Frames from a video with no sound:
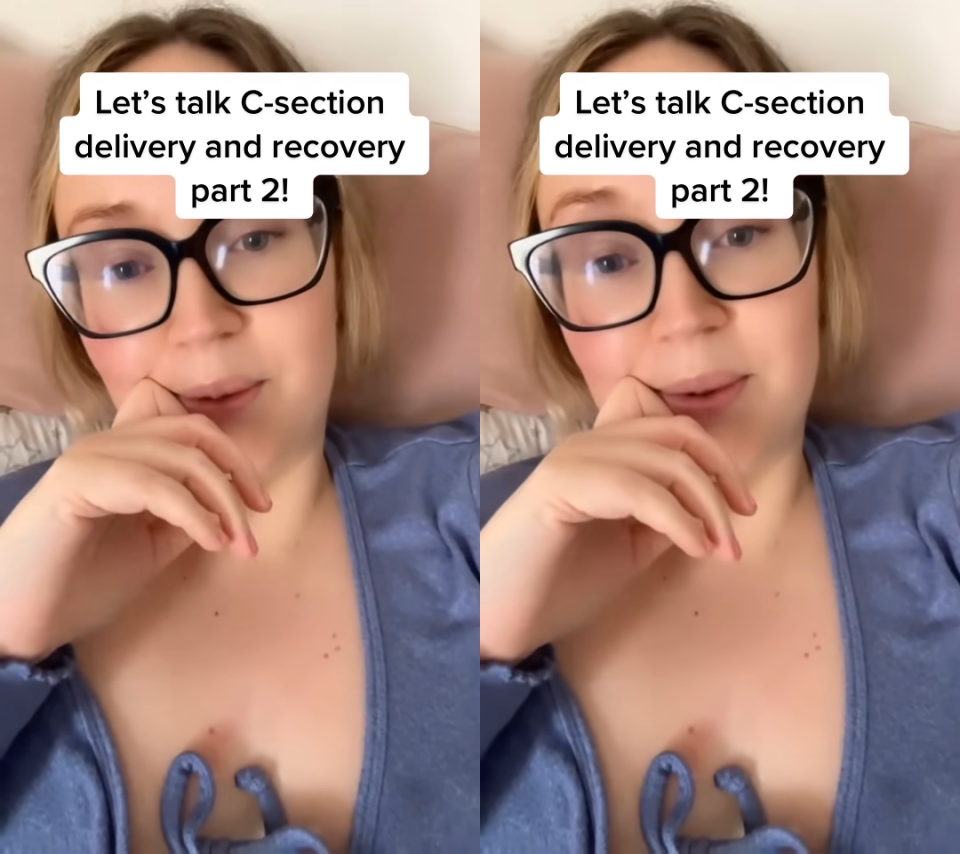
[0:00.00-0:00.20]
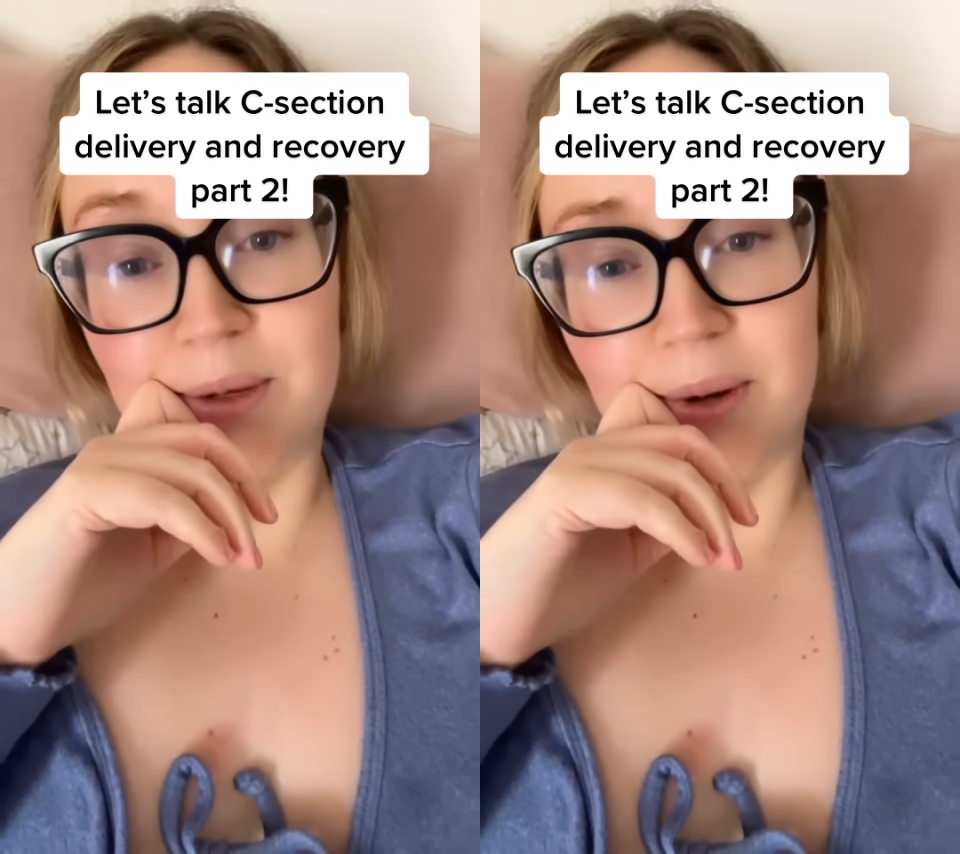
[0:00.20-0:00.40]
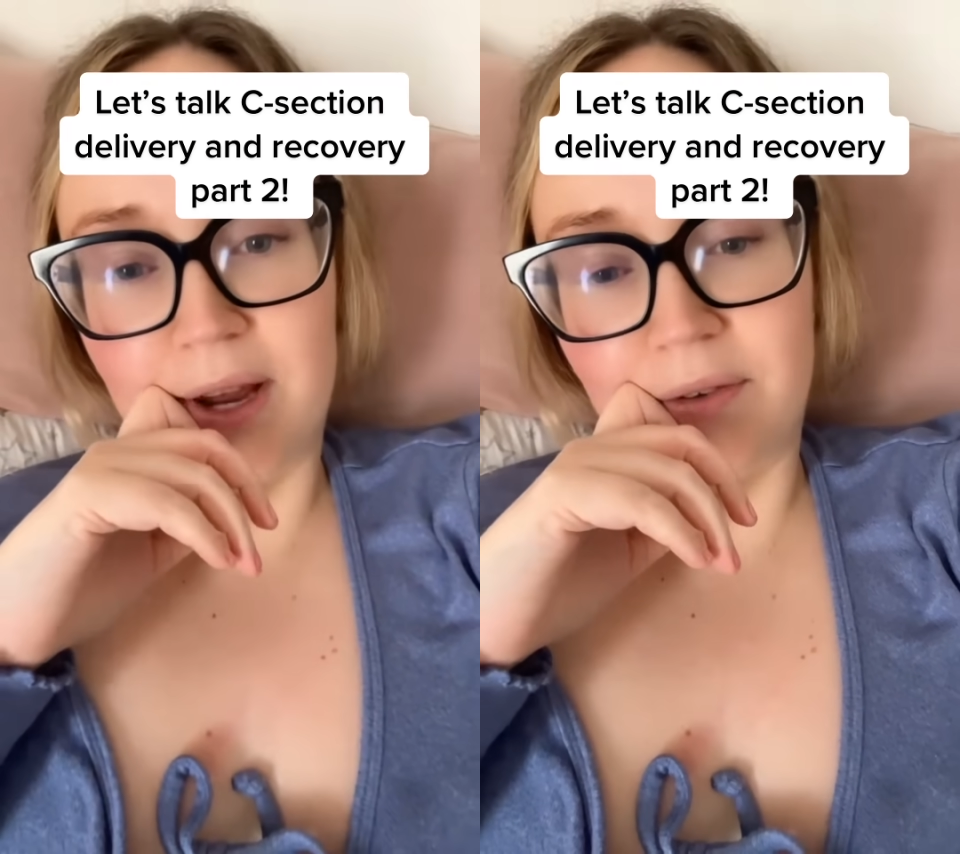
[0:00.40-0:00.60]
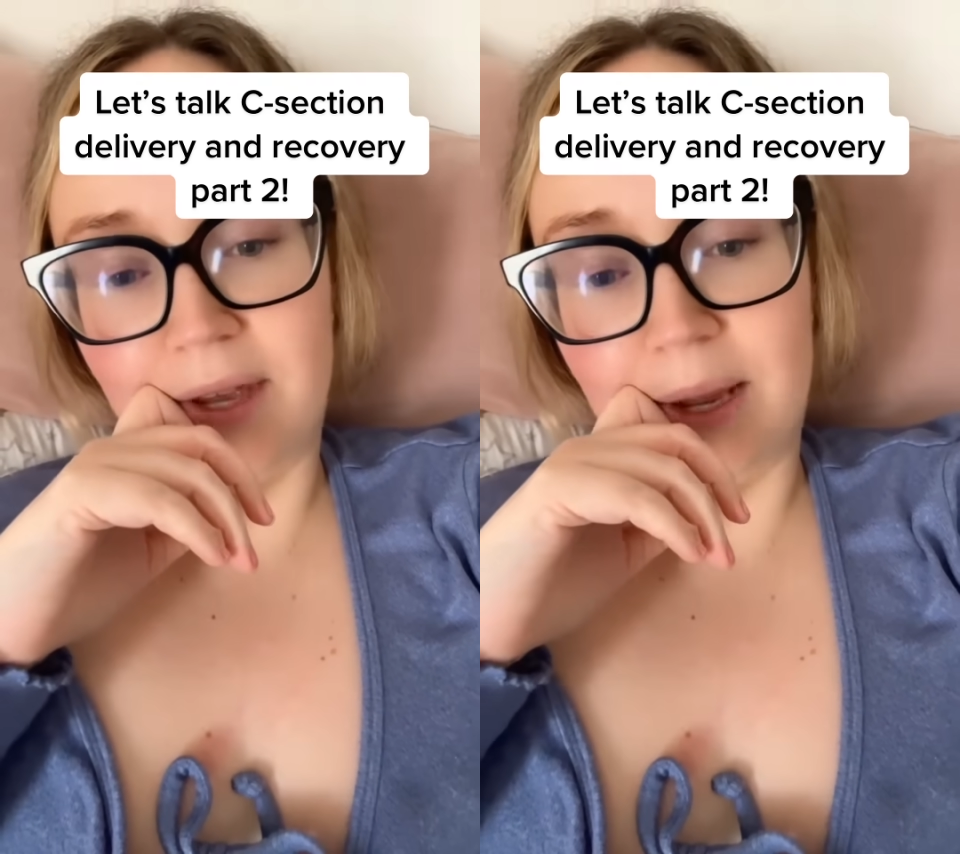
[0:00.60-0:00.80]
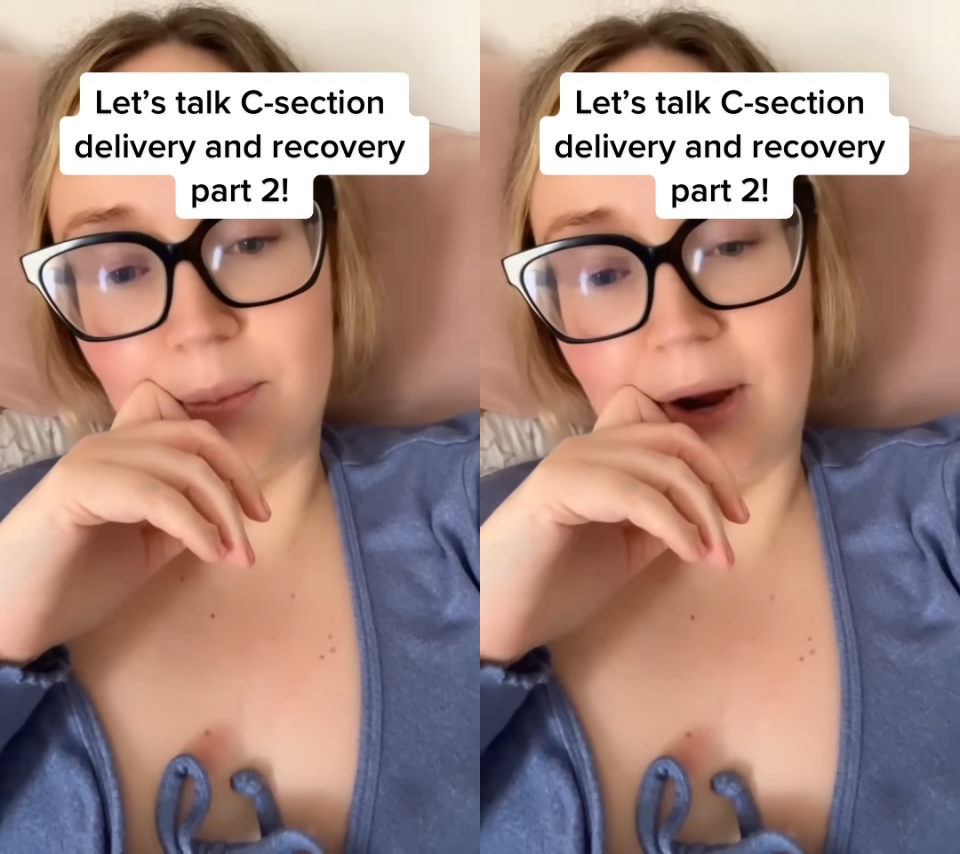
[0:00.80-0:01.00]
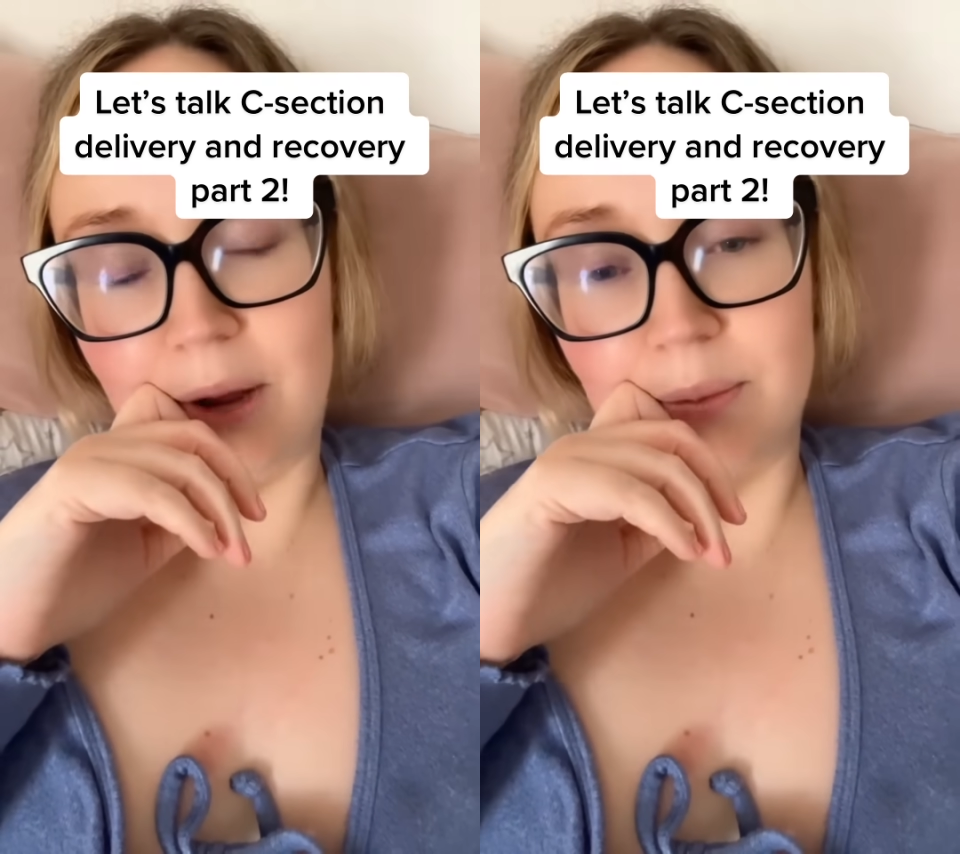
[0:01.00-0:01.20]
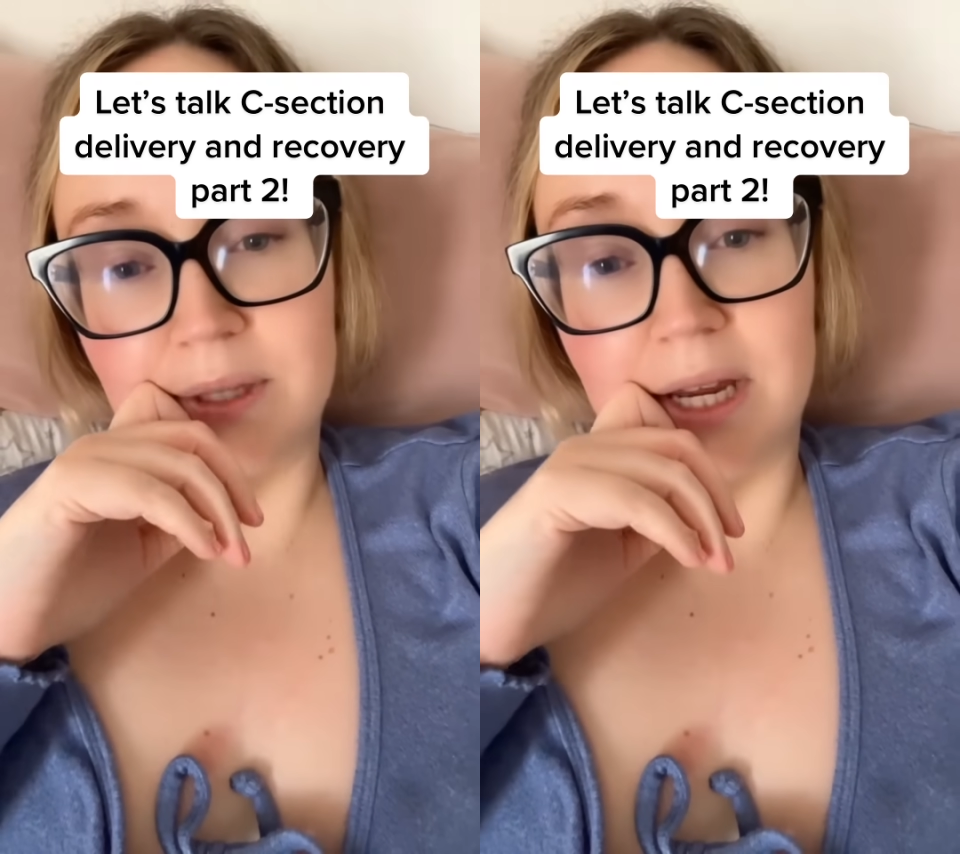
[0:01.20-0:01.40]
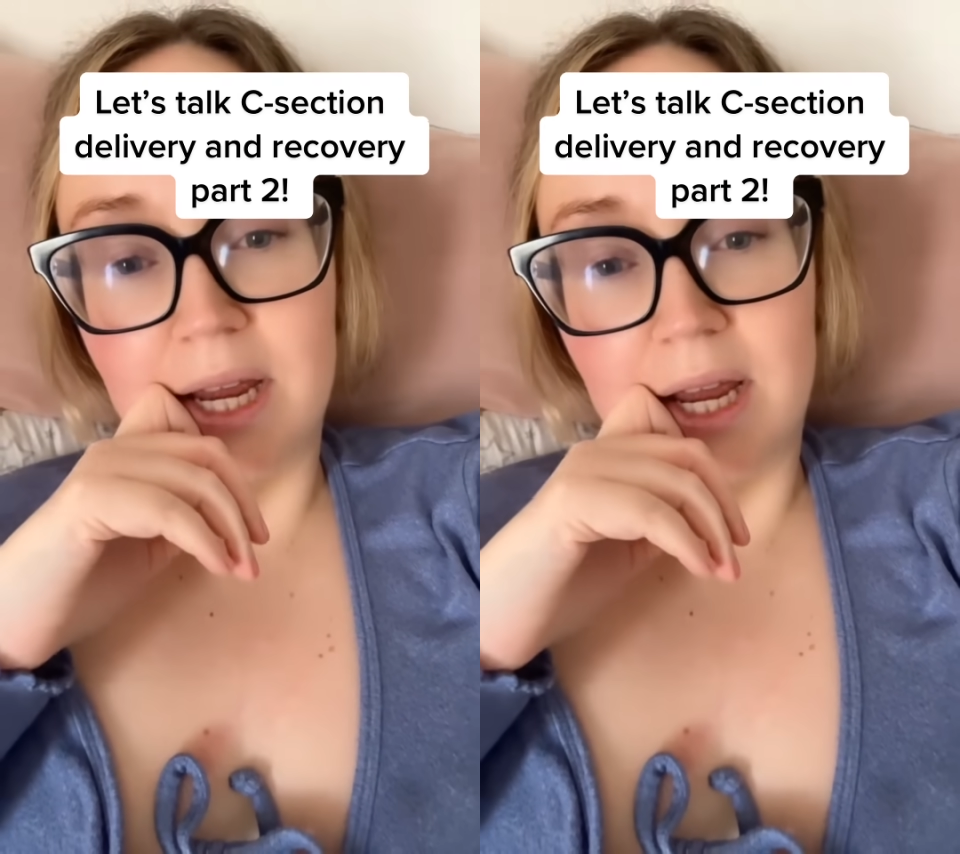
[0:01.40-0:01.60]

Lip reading: The midwife came round